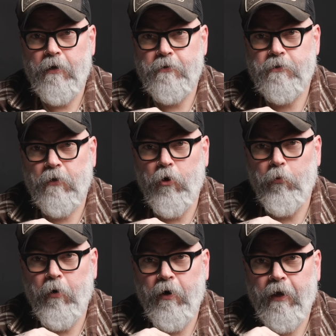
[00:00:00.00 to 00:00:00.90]
slow
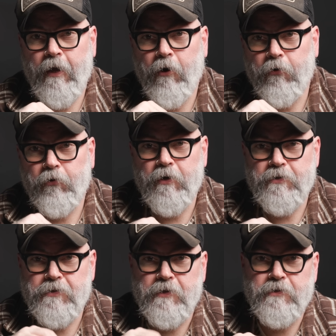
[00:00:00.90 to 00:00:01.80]
burning
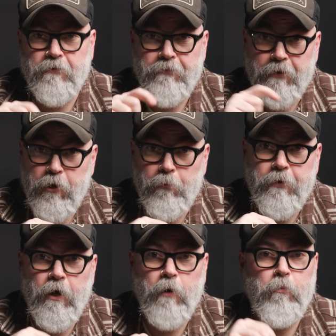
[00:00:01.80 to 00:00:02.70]
characteristics of the
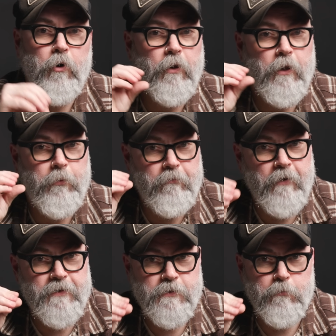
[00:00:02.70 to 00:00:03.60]
cube cut burley. We've
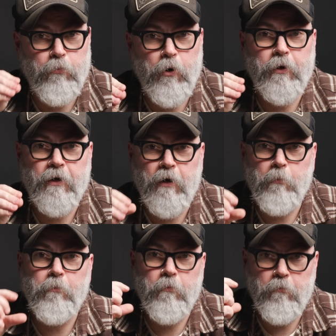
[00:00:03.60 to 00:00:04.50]
got some broken
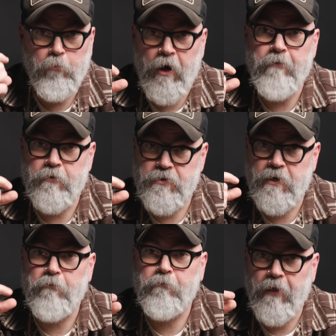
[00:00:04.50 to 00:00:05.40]
up bright
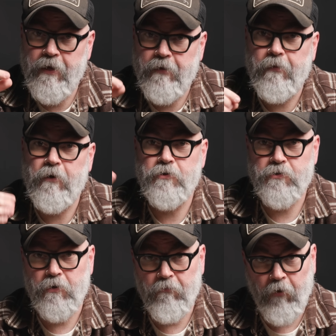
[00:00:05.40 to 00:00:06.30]
Virginia flake in there,
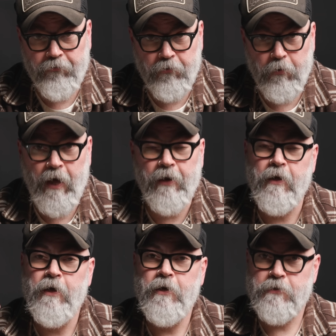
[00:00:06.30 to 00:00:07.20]
so you've also got
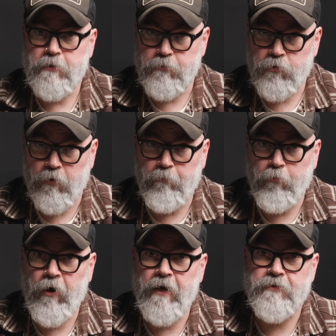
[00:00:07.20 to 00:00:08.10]
some sort of
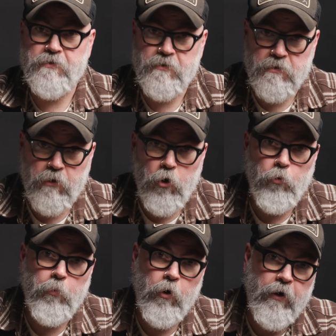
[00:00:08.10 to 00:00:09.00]
pressed,
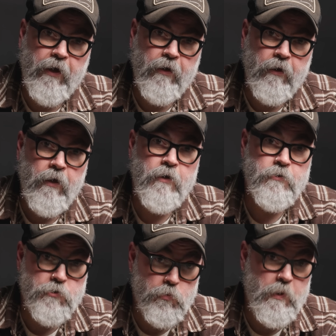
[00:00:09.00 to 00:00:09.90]
slow burning,
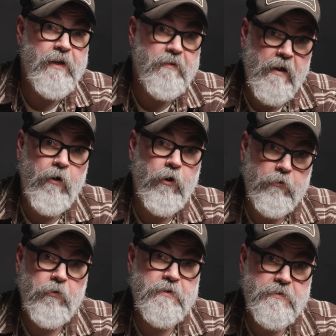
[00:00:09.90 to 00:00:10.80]
sweet
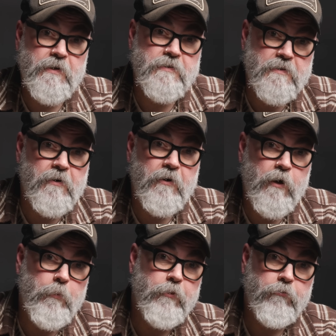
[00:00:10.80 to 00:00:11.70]
characteristics that are
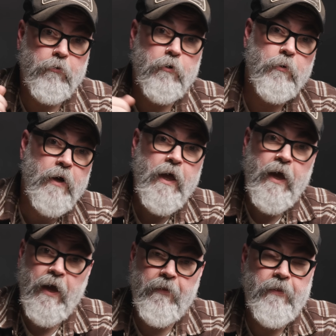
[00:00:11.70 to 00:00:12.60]
coming through,
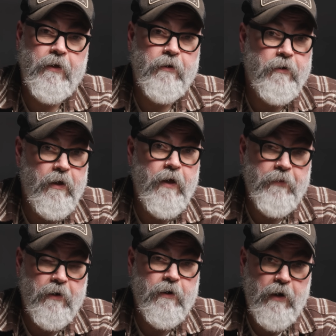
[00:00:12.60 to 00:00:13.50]
and then
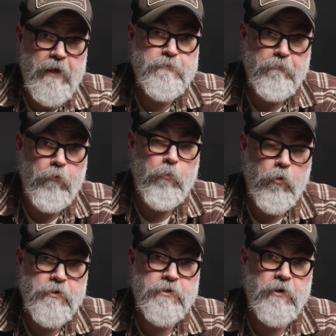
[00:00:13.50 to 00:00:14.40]
a nice full
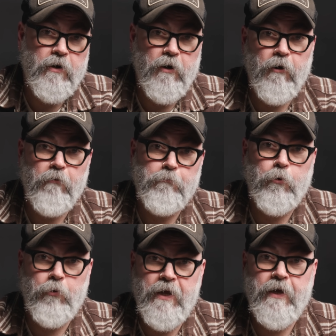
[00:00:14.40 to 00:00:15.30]
portion of
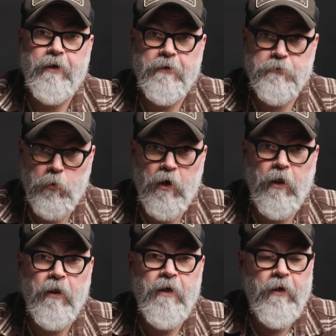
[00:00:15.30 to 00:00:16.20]
Perique as
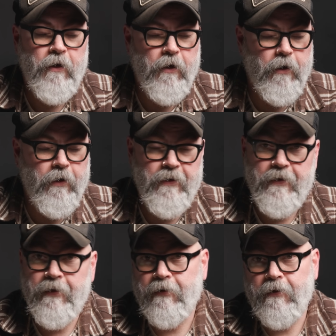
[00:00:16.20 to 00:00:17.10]
well.
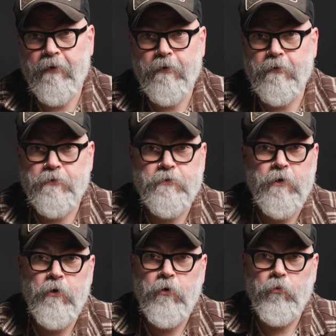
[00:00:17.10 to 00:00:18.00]
It is
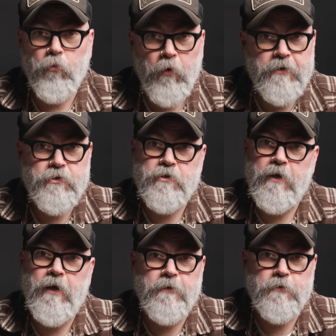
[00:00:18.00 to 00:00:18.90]
rich
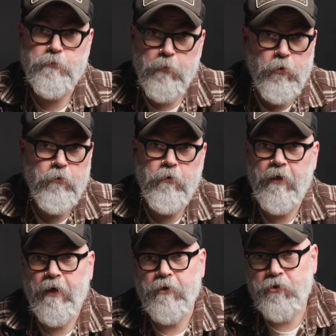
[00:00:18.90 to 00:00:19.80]
and smooth
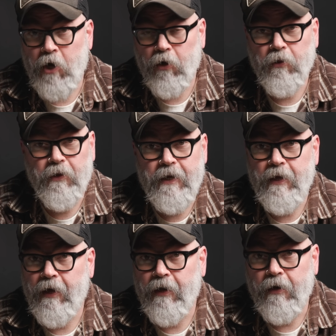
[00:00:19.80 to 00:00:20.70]
and
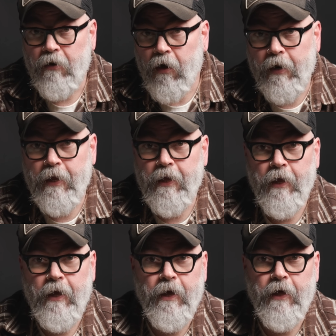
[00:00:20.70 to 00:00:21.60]
chocolatey and
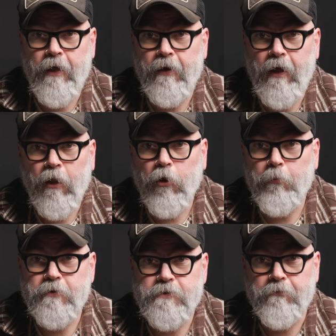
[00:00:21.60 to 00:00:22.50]
nutty, and
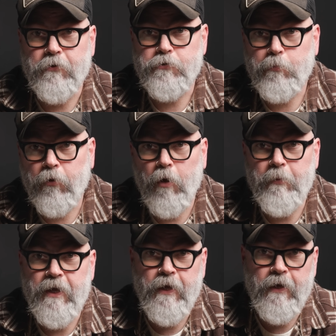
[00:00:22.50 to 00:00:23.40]
elements of those
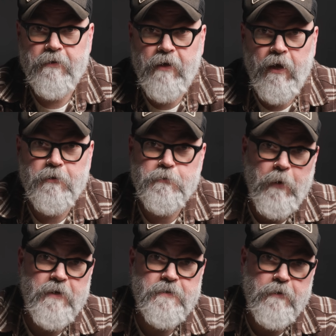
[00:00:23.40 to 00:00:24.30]
plummy and kind of
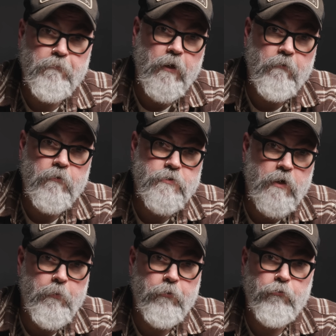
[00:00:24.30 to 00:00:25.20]
spicy flavors
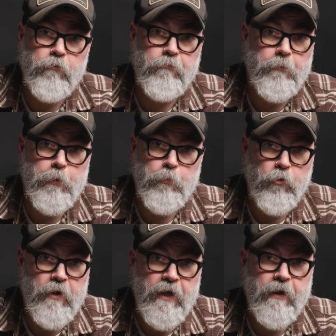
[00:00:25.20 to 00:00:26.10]
coming through from the
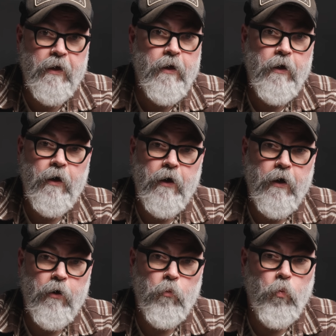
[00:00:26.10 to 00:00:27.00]
Perique.
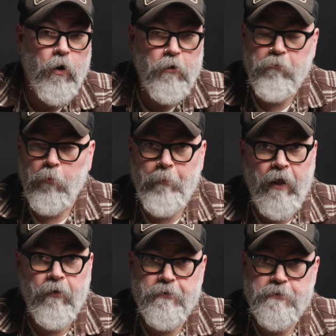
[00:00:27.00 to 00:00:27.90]
Wonderful
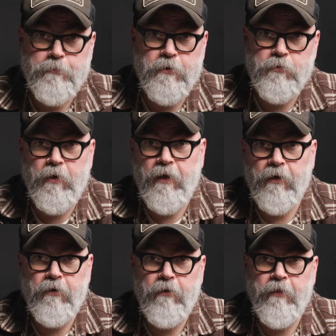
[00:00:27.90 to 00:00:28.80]
balance
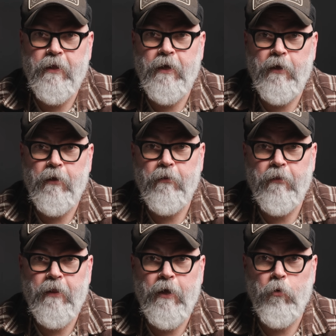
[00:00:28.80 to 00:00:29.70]
between
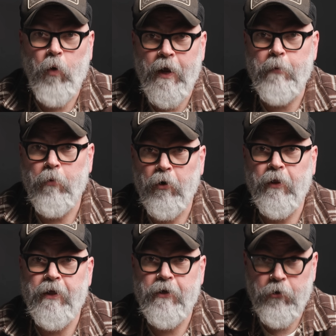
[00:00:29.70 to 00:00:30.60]
the white
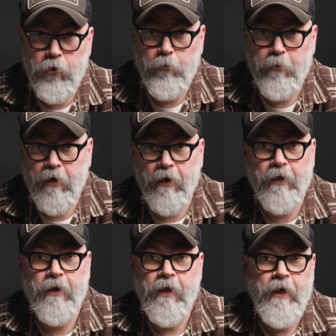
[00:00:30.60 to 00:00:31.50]
burley cube
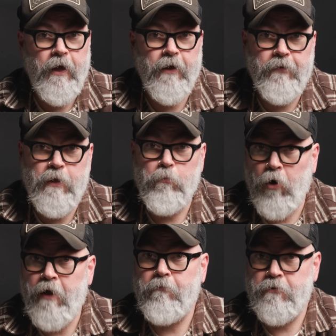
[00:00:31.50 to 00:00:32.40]
cut and the
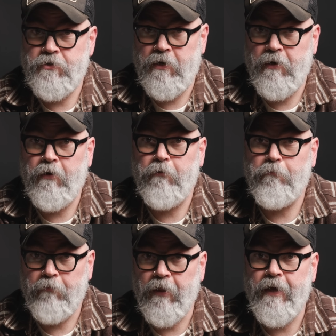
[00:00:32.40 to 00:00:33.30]
bright Virginia
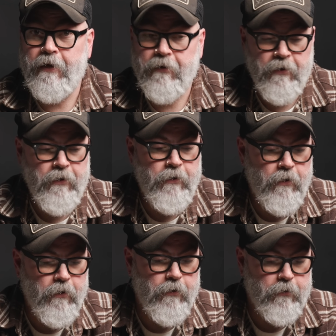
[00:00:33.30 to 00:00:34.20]
flake
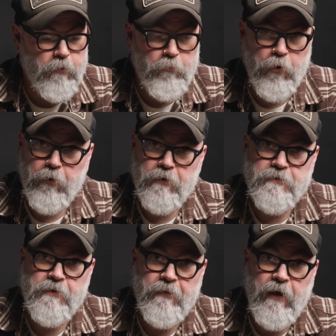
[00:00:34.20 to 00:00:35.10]

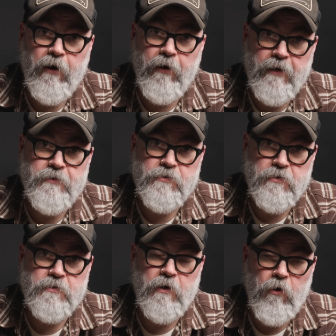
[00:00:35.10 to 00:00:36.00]
components in there, and it's
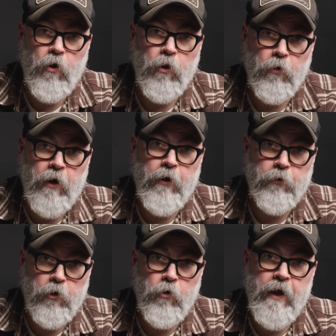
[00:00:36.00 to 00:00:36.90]
just an
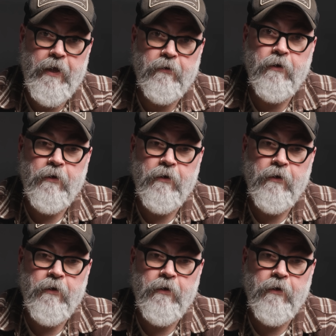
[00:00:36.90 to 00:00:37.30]
all-around great,